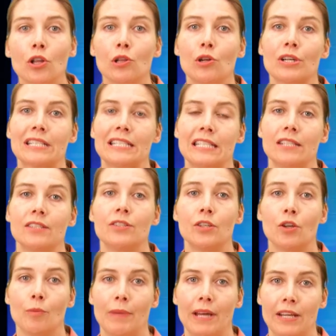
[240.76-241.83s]
locked into
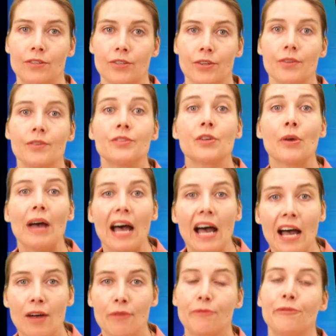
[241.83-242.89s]
your major, so
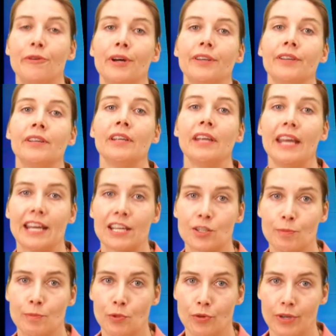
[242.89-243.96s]
have fun
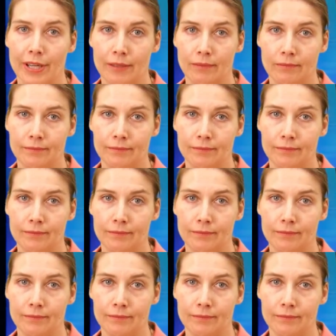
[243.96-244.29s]
exploring.